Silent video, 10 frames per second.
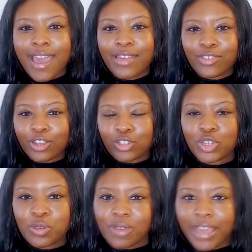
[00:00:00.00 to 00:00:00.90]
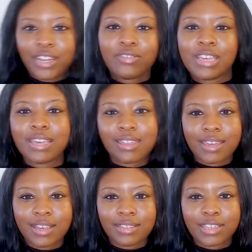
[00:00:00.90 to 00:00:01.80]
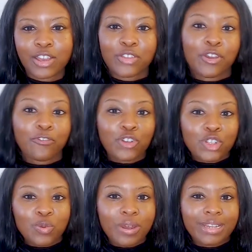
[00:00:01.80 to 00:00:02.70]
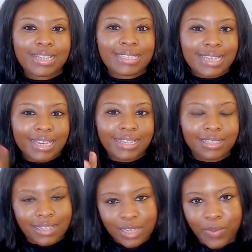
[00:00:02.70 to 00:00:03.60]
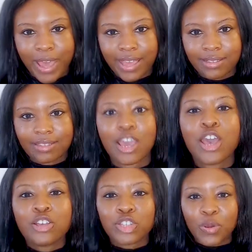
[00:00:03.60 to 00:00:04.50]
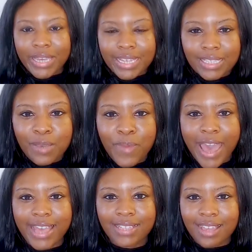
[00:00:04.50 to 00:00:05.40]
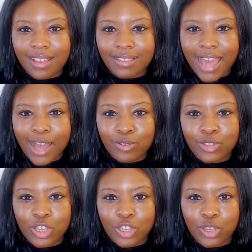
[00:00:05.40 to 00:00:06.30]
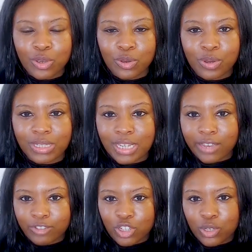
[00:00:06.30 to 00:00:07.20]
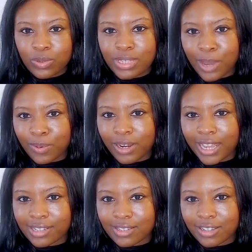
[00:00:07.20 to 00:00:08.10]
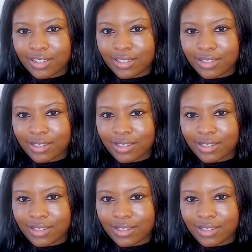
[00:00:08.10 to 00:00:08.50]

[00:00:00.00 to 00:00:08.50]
there are two kind of key things here. The first one is it depends. So it depends allows you to give two separate answers.